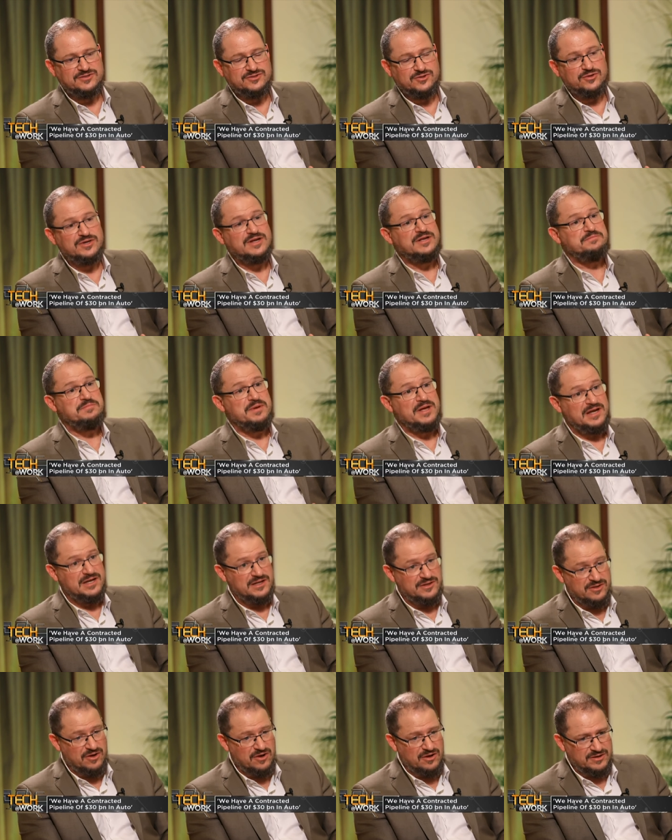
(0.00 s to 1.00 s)
thirty
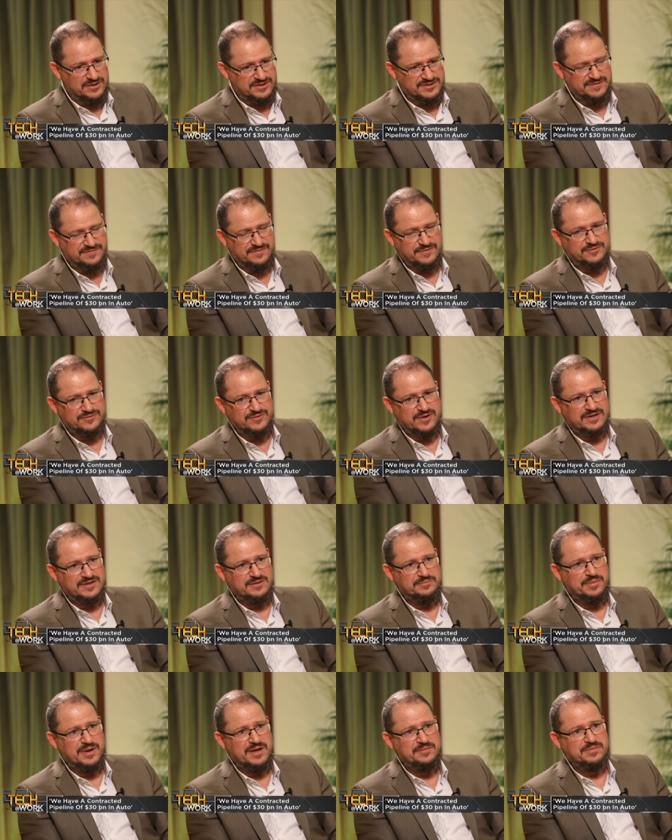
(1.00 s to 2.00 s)
billion dollars of
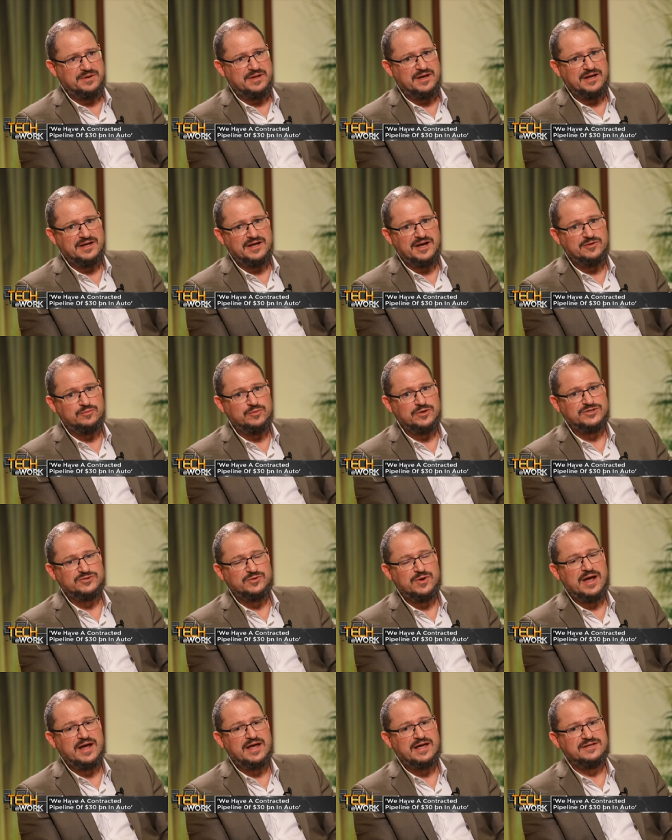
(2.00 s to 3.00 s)
contracted pipeline, and we're
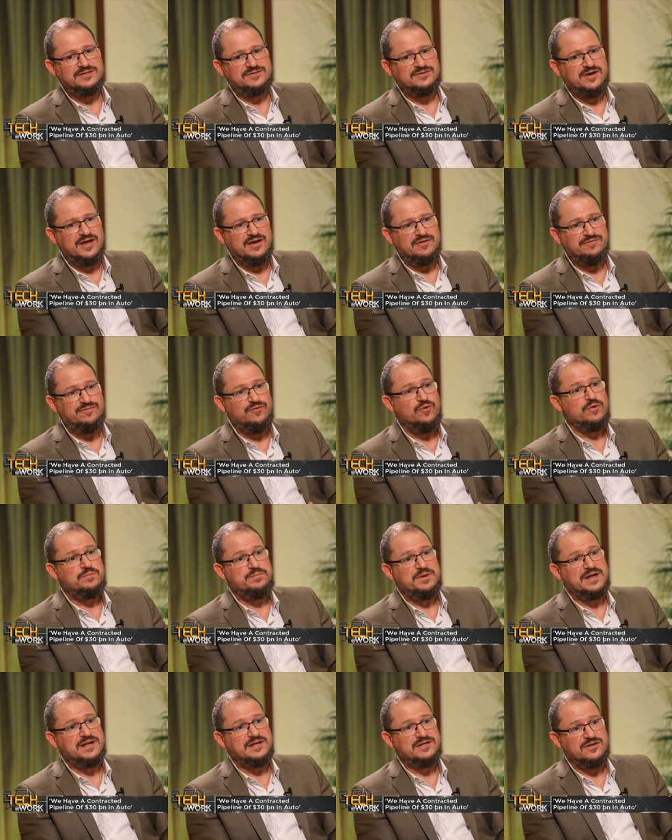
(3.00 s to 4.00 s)
tracking to have four
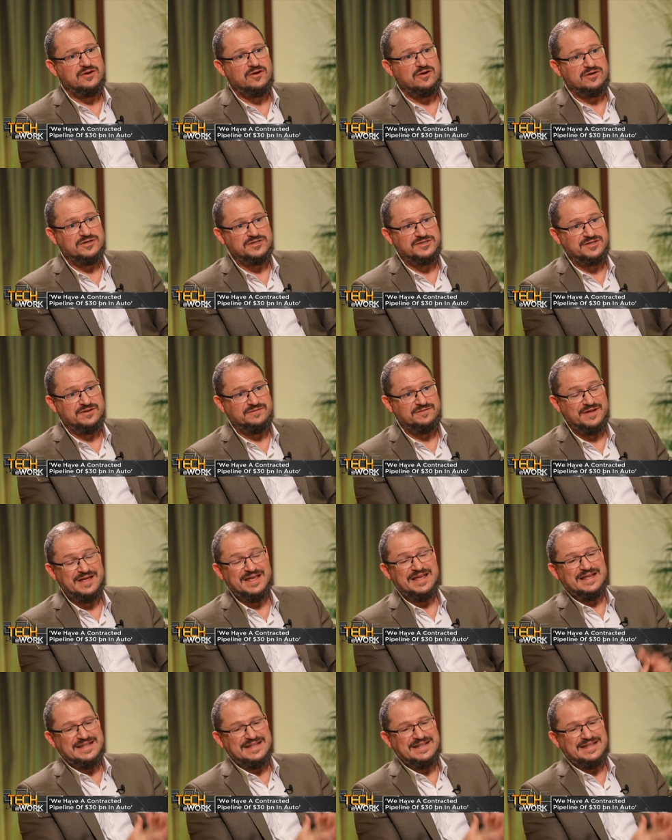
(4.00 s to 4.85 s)
billion dollars of